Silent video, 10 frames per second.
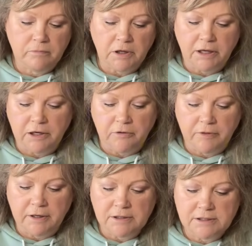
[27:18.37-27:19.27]
I like cute
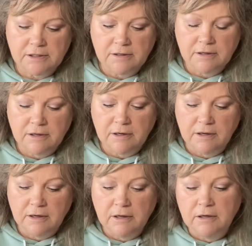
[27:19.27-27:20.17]
things.
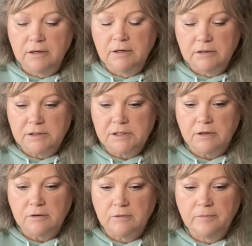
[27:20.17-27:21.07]
So